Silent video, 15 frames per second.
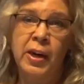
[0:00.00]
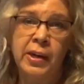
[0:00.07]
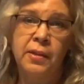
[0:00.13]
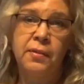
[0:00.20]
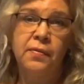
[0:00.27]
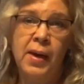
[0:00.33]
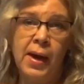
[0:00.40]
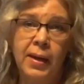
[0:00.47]
are
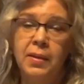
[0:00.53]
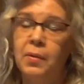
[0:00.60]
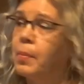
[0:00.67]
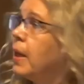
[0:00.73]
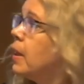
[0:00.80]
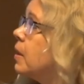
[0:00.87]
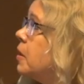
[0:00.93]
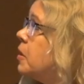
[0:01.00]
in fact
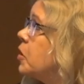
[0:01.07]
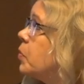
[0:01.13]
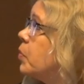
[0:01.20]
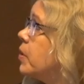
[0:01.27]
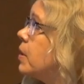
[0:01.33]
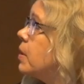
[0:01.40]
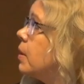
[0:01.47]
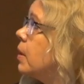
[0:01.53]

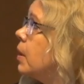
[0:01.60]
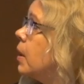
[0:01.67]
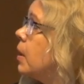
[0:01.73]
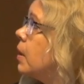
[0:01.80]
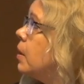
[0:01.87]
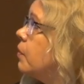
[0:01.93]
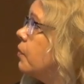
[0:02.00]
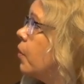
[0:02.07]
mechanisms
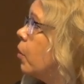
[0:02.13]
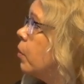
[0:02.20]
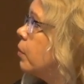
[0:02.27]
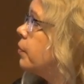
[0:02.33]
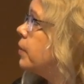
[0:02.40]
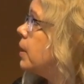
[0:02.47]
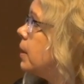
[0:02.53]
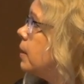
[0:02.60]

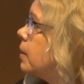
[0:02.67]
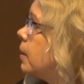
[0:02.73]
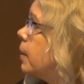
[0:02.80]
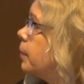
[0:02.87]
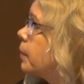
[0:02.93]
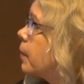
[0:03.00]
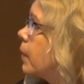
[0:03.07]
involved in